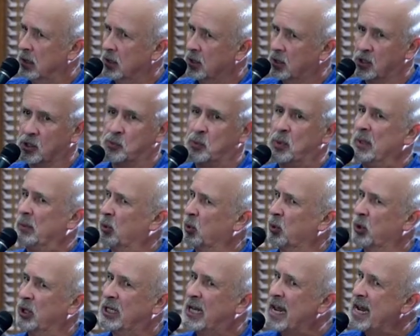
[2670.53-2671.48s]
because people
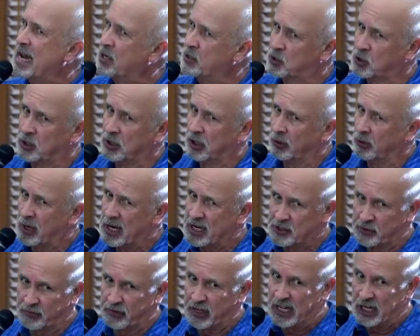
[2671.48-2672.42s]
would cancel their
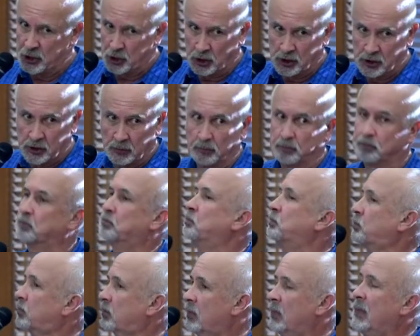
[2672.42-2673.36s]
reservations.
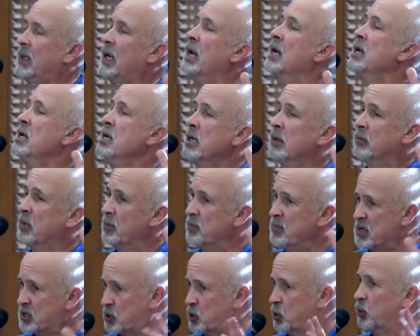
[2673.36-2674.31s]
But
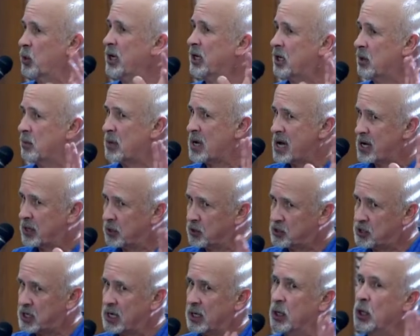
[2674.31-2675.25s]
Mr. Rickenbacker
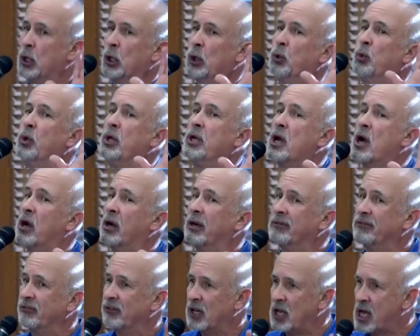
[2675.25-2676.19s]
said, we
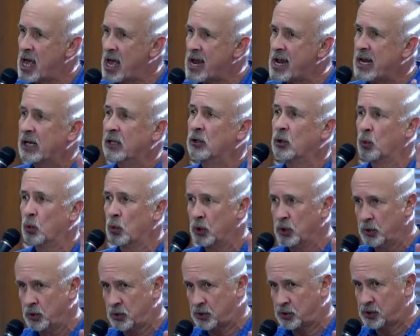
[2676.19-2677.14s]
are flying the
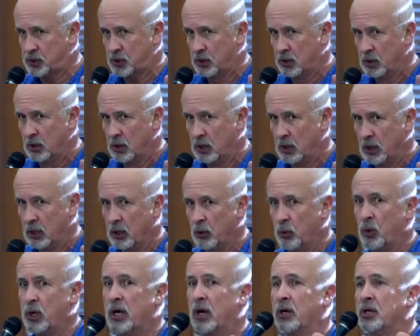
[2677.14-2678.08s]
routes,
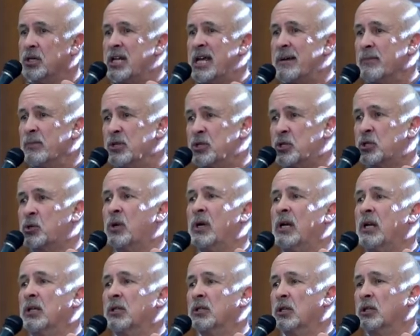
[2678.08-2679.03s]
we are
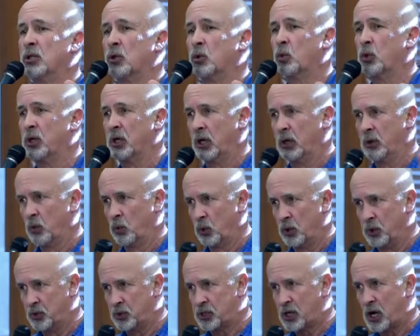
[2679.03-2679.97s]
demonstrating that the
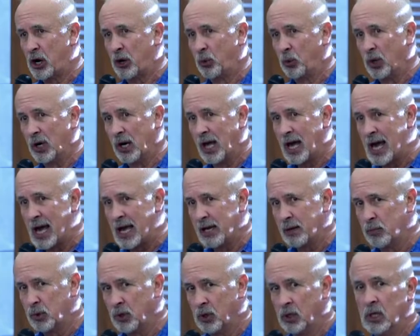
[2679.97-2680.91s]
routes are
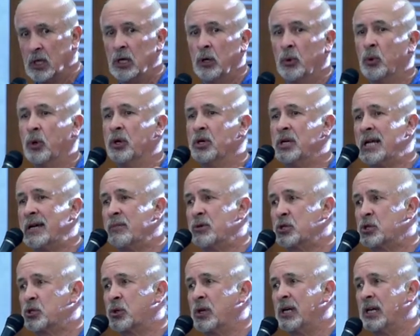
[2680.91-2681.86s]
reliable, we're
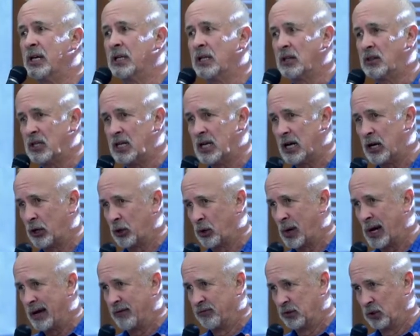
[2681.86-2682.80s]
demonstrating that the
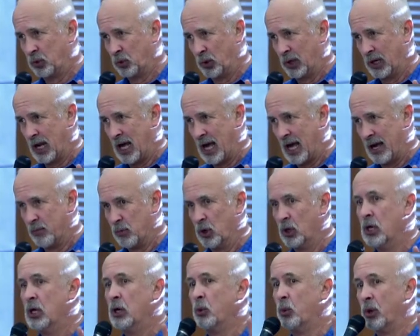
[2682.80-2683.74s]
aircraft are reliable.
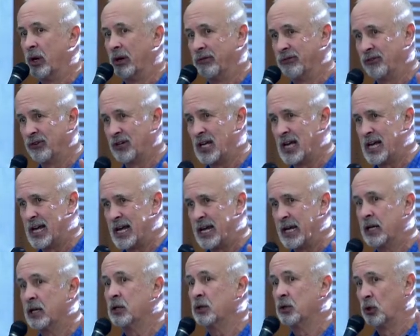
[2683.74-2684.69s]
We're
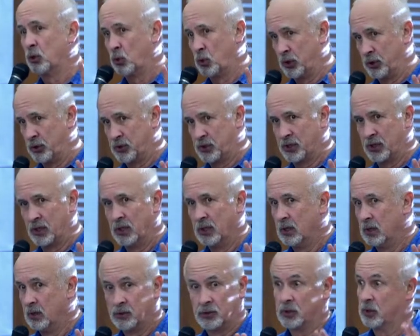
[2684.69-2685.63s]
flying the routes.
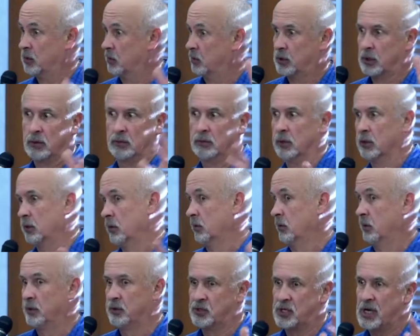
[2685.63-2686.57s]
So it was, you know,
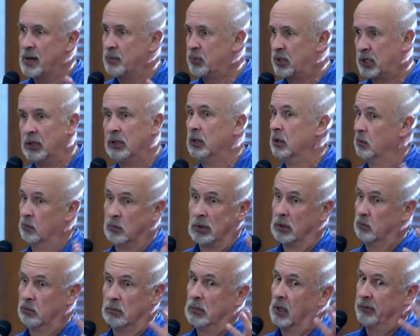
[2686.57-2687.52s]
it was empty,
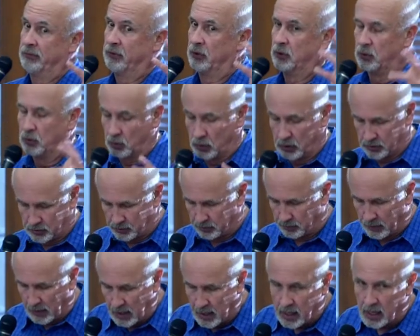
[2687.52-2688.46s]
but I flew the routes.
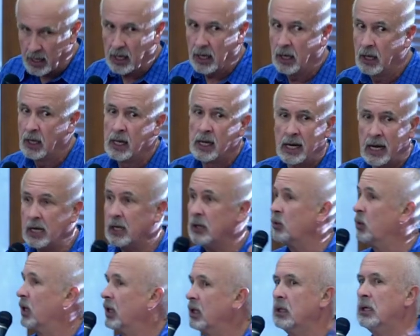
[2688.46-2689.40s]
Uh,
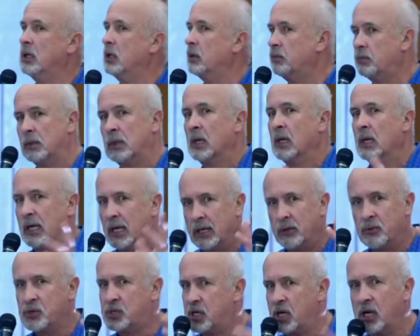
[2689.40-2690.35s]
anyway, he,
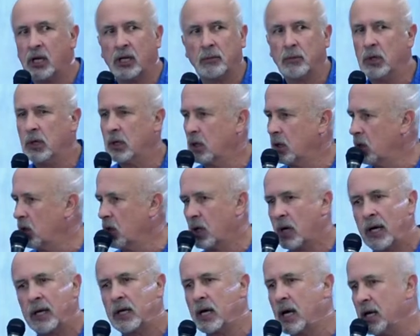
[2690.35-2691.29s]
he was telling me, and oh,
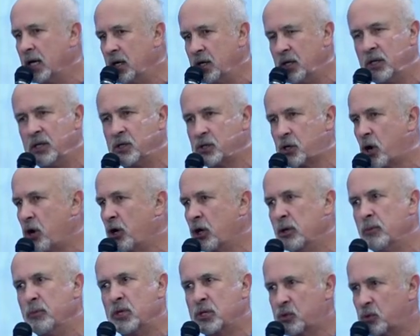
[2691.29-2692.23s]
know, I got into these
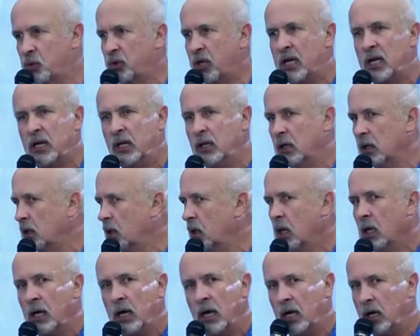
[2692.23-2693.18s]
arguments with Eddie, and,
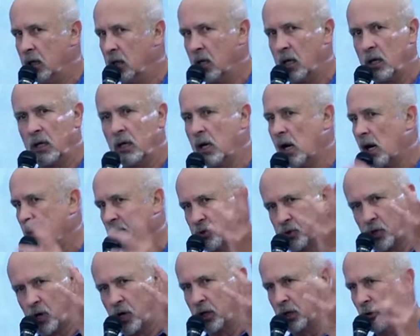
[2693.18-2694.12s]
and, uh, and I
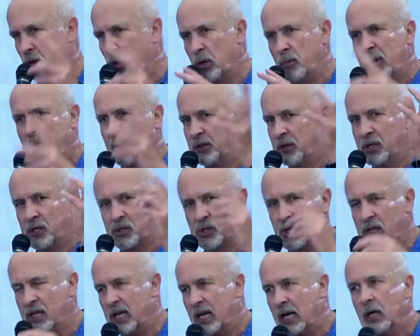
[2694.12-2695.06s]
was arguing about this
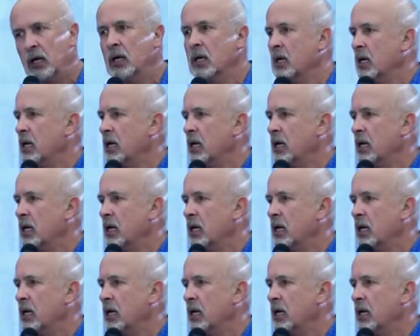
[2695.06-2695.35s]
and that,